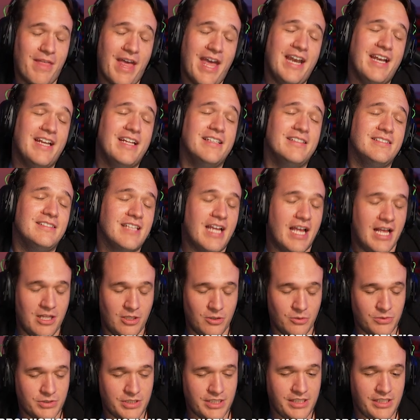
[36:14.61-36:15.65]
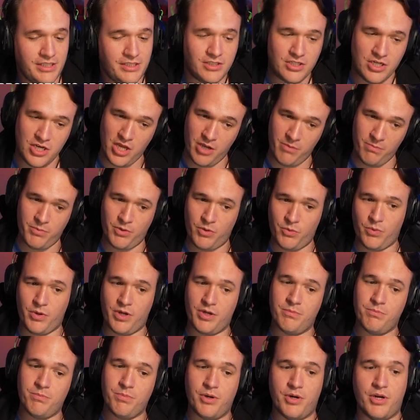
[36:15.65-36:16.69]
That is
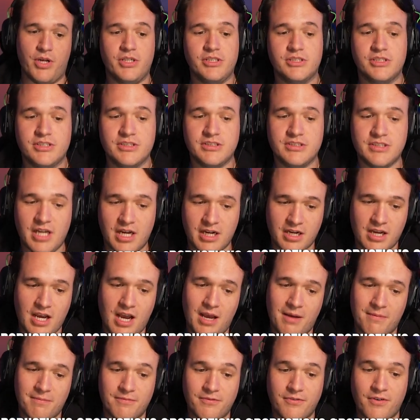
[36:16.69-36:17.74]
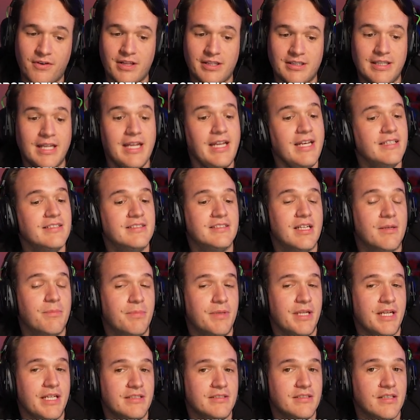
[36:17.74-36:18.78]
LOT1productions.com for the latest
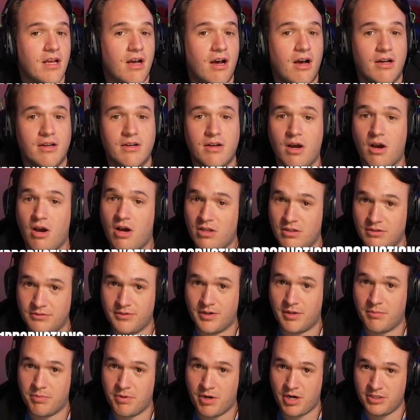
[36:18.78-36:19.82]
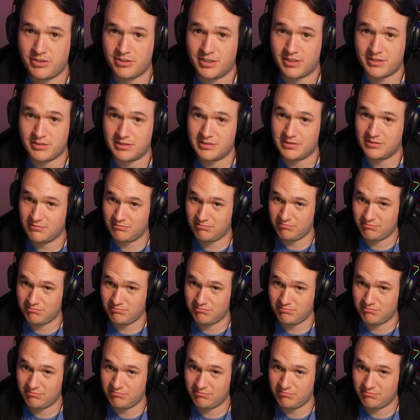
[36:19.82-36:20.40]
updates on all of our projects.